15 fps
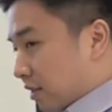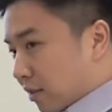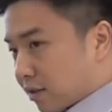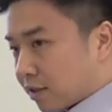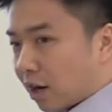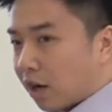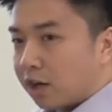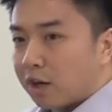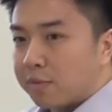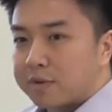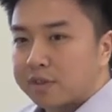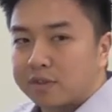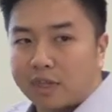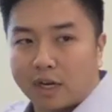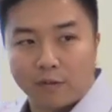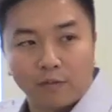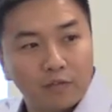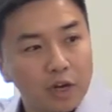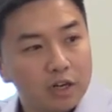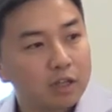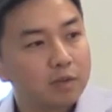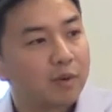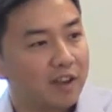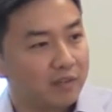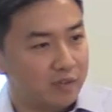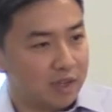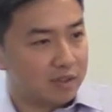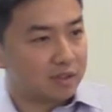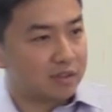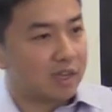startups that are funded by
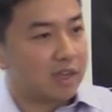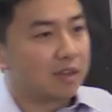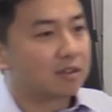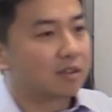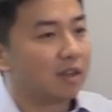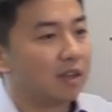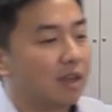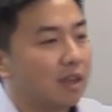VCs